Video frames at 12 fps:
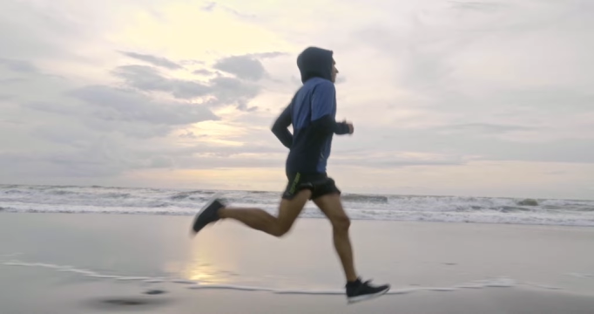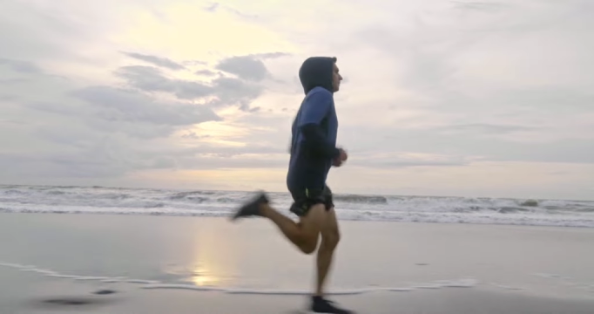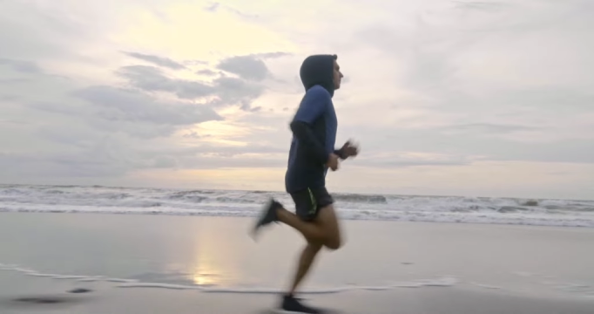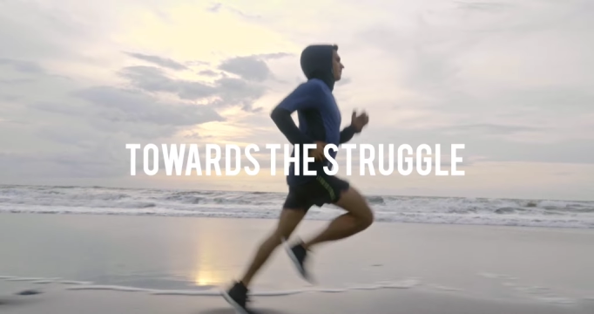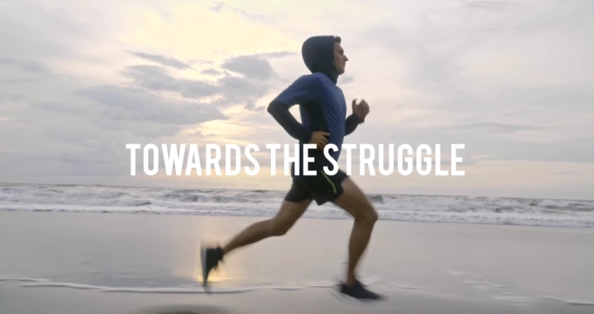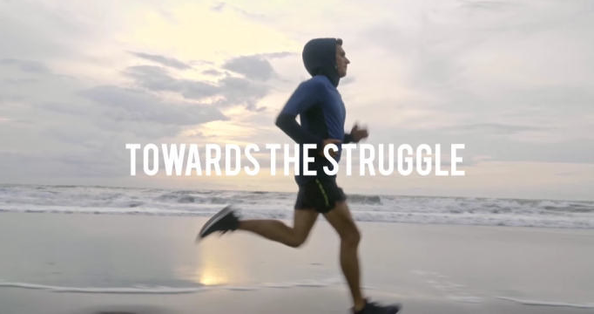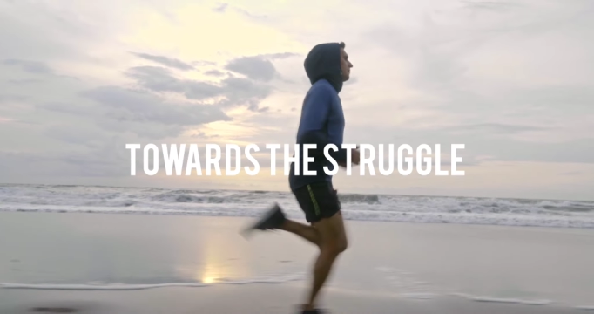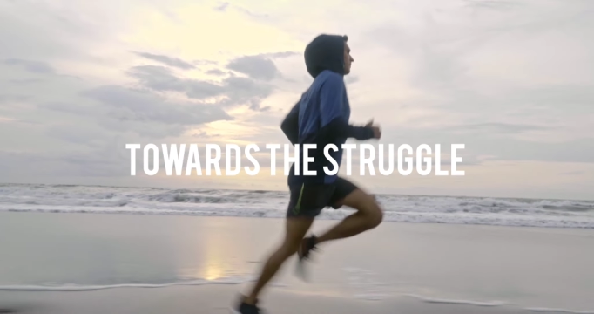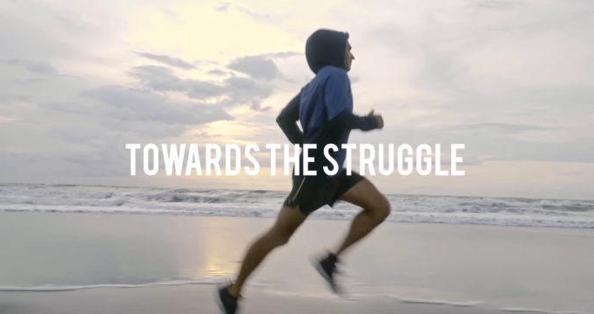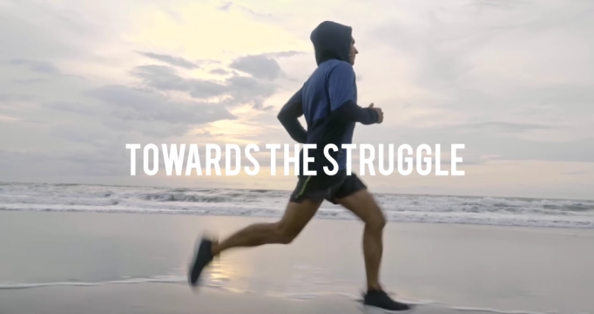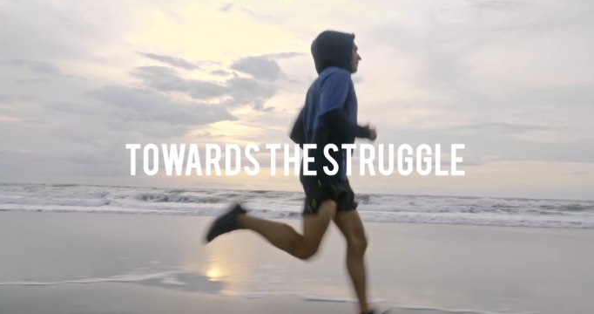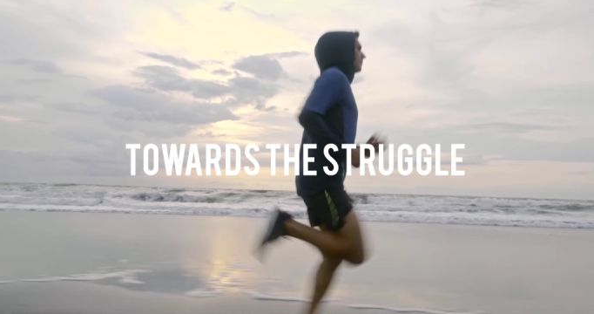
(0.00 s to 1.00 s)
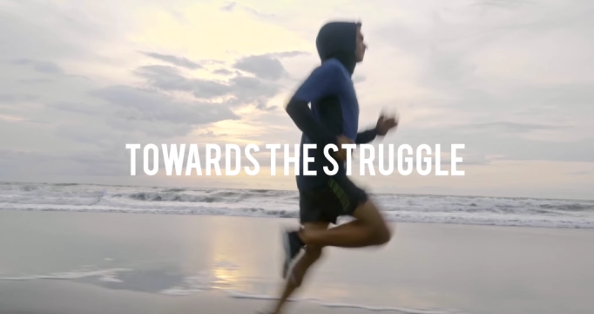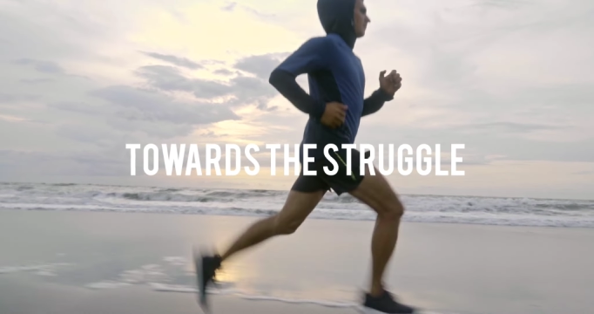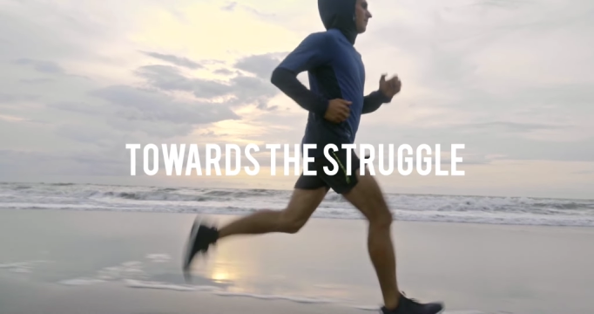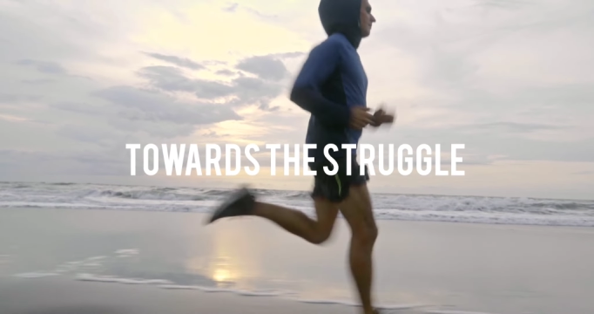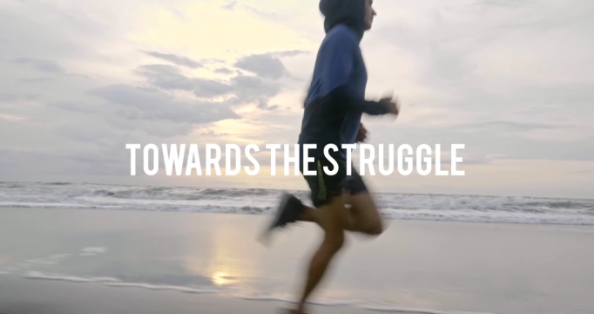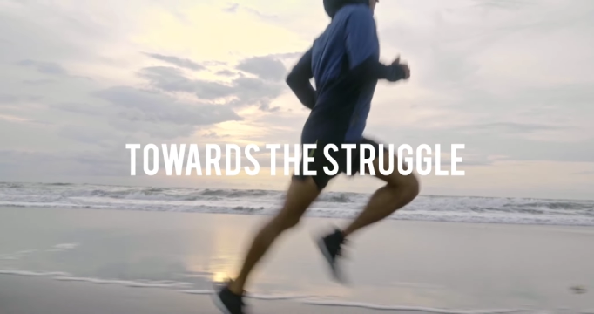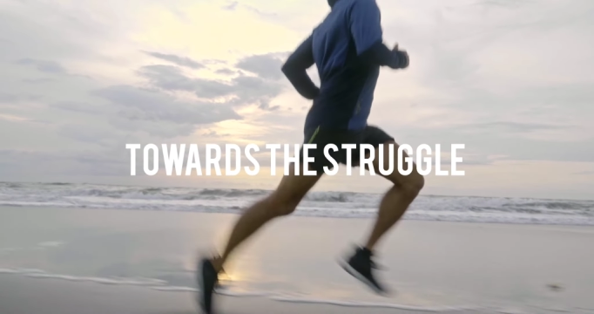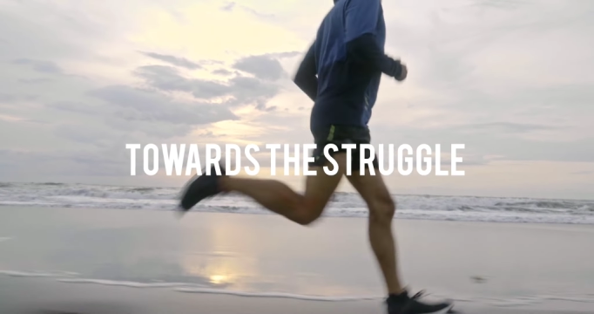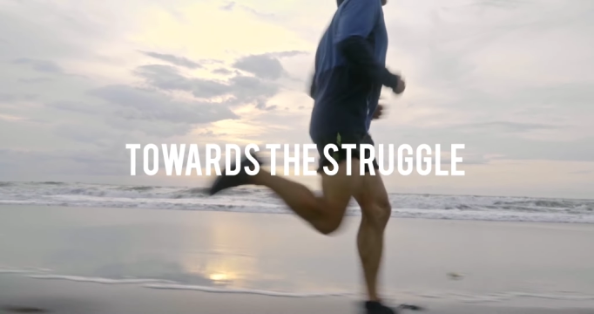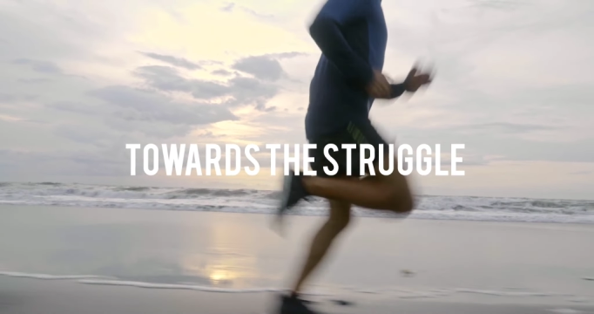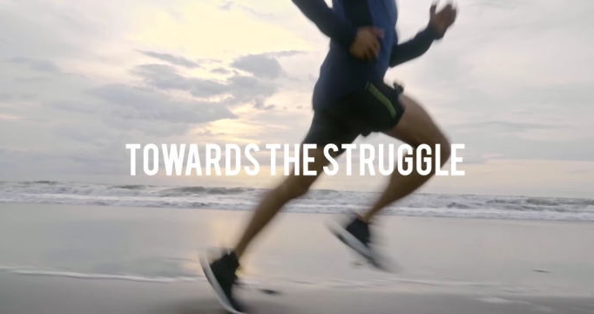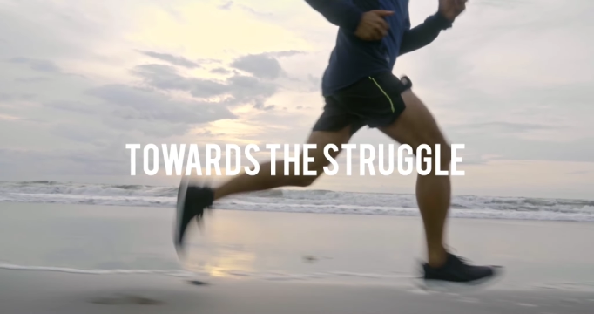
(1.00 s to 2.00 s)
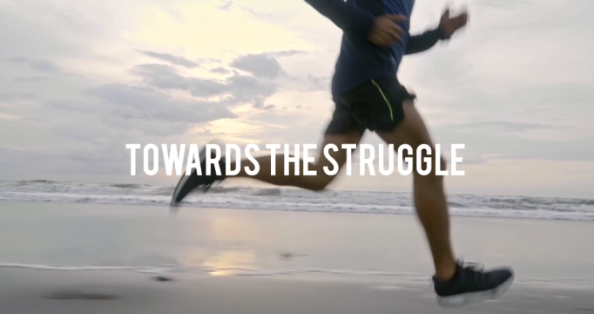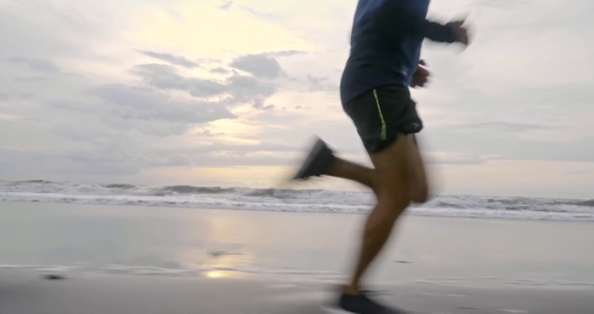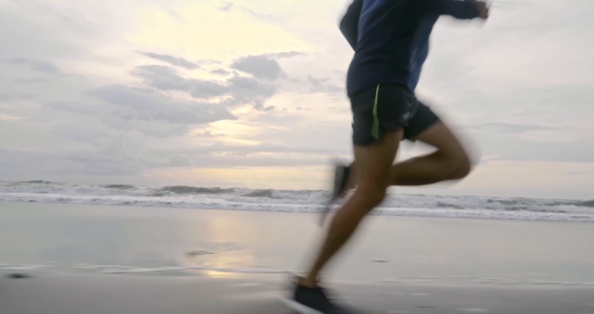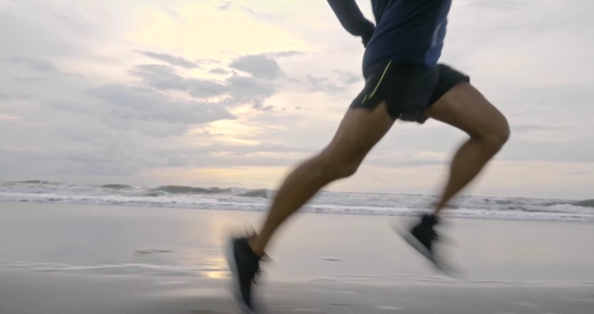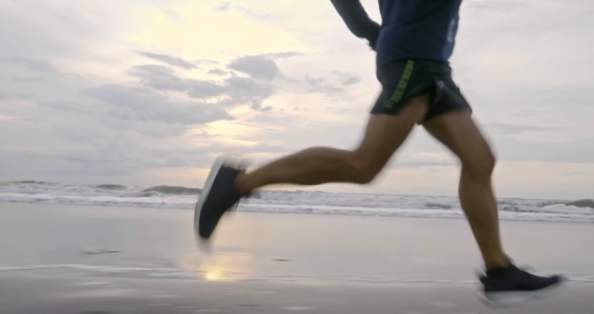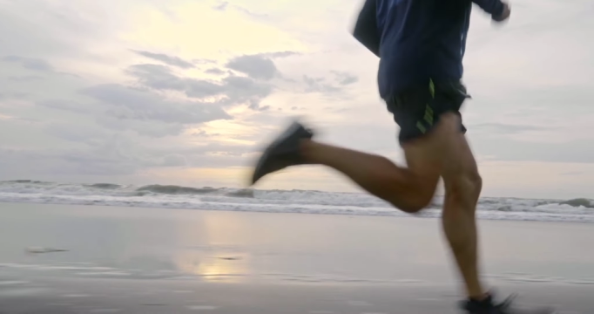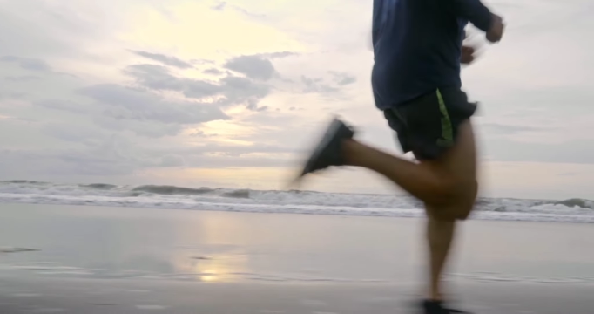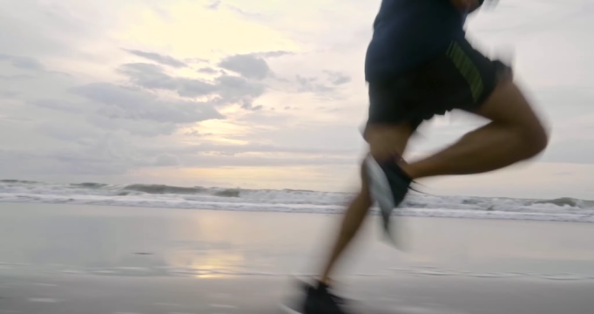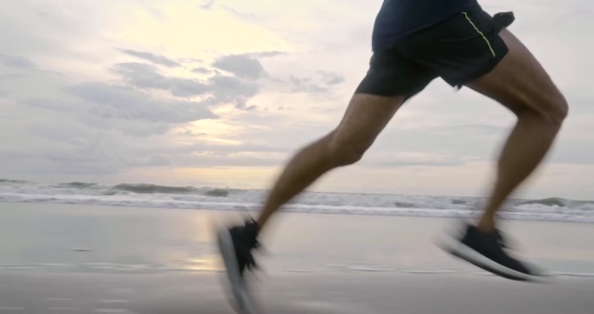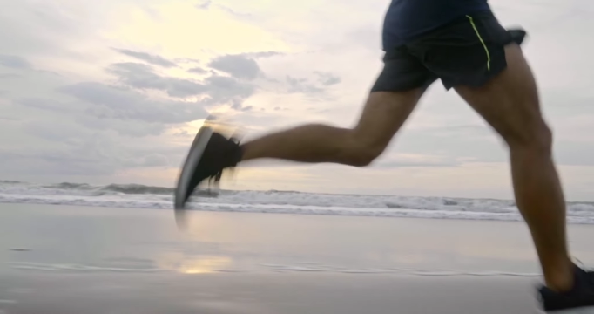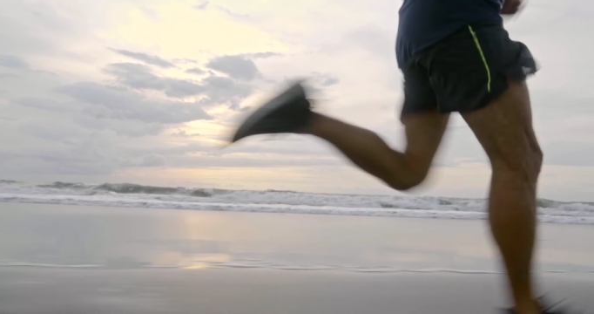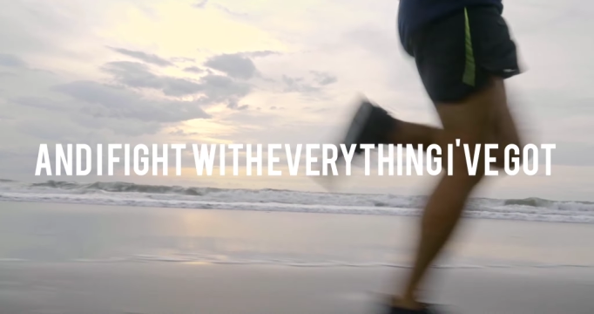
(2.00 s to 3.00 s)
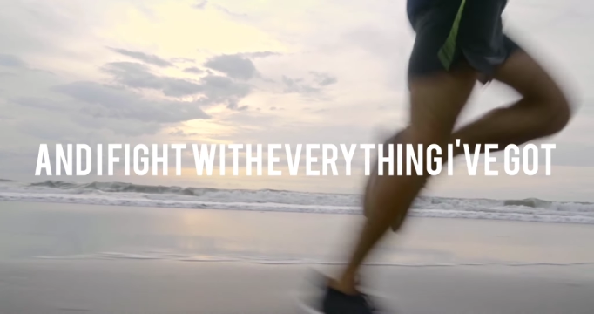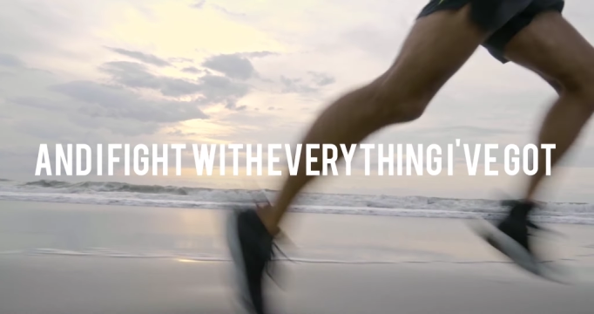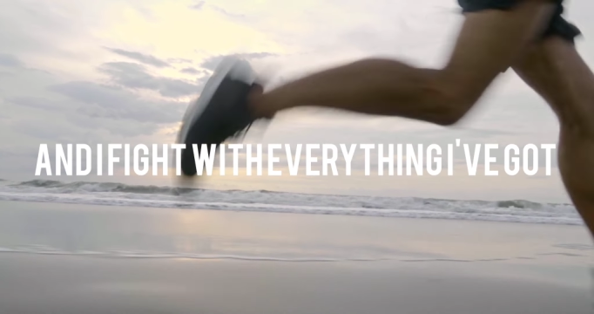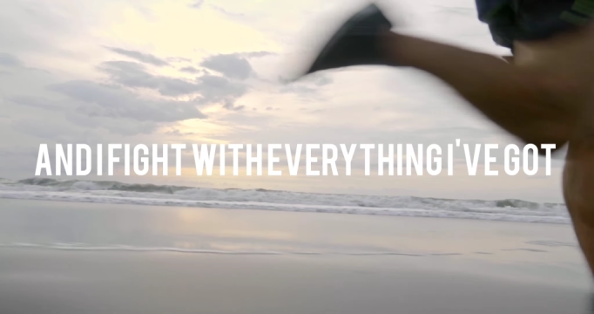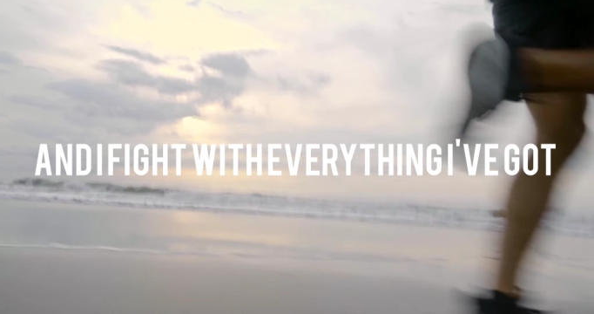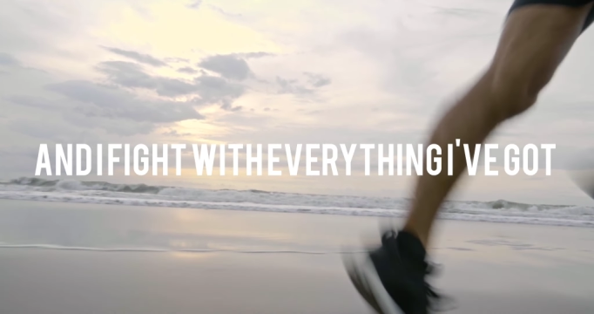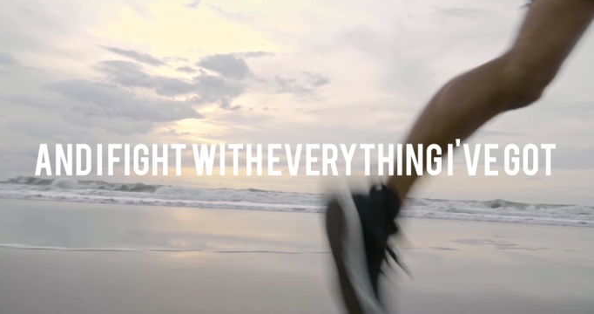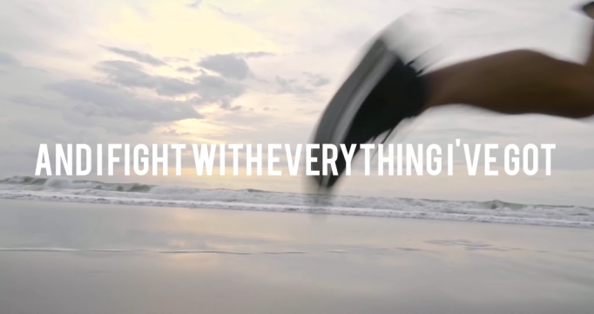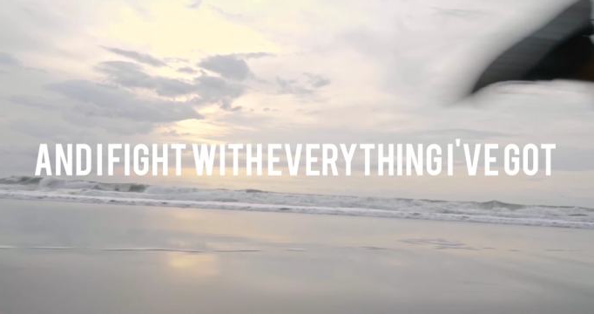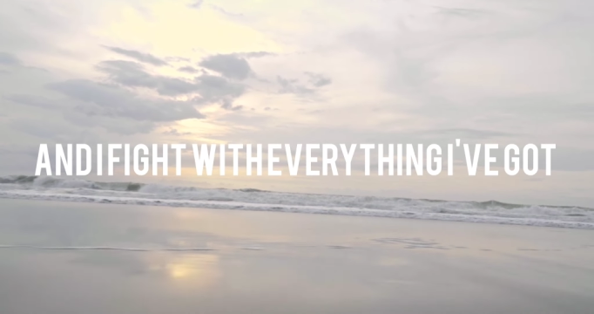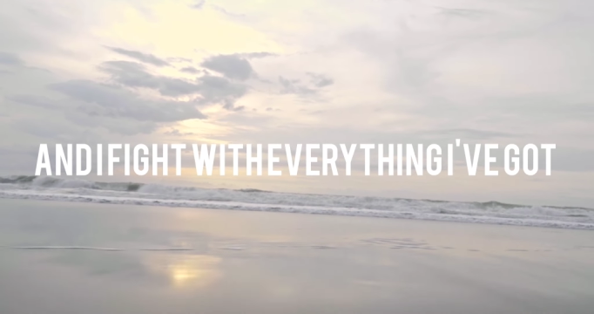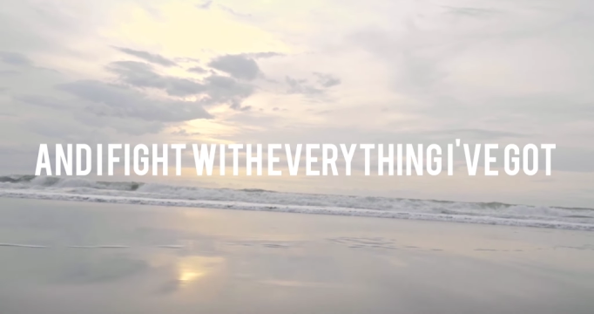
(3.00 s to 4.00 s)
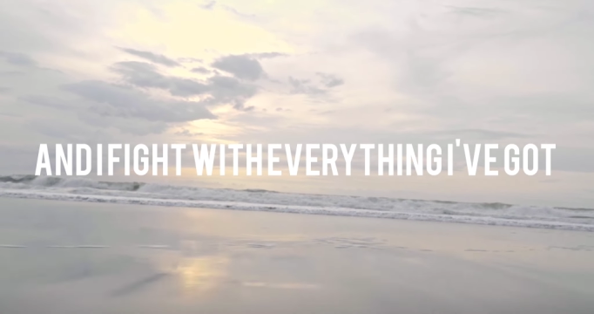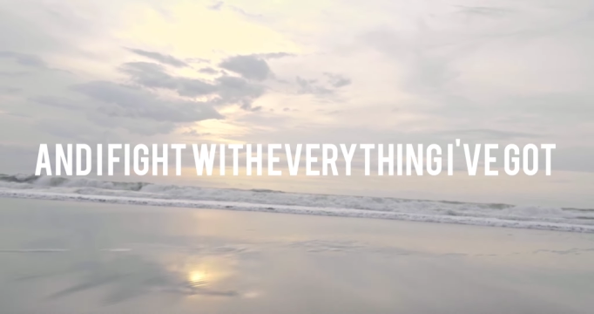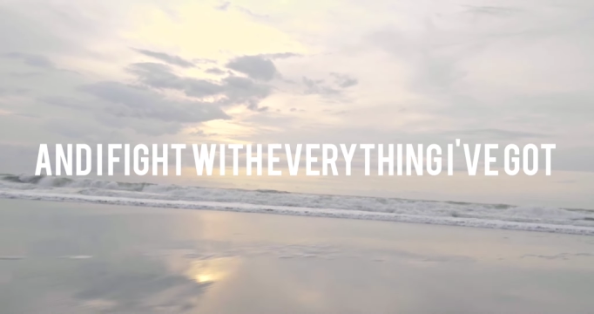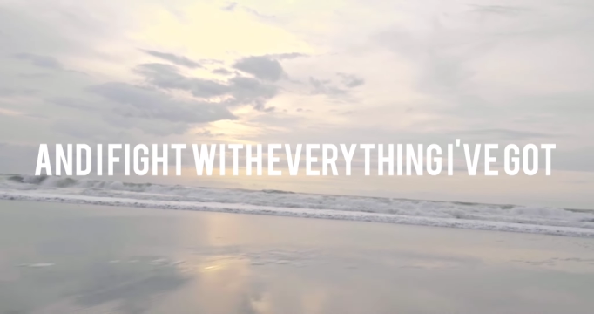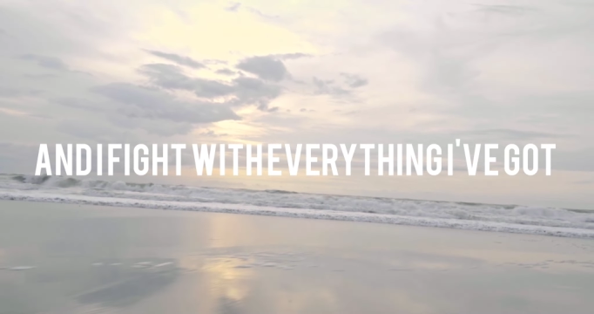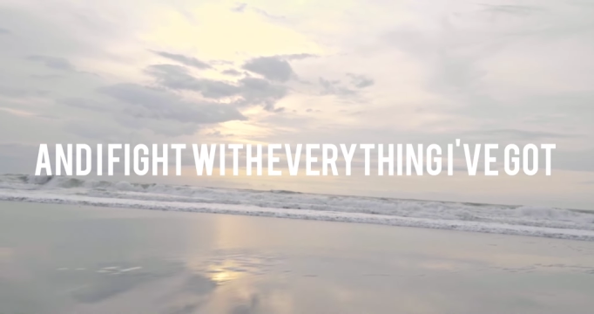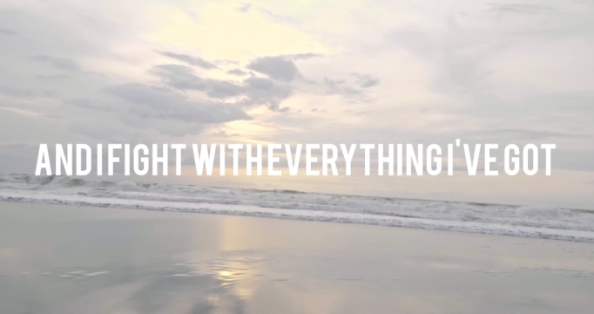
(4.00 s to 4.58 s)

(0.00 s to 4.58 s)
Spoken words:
[unreadable: no face in view]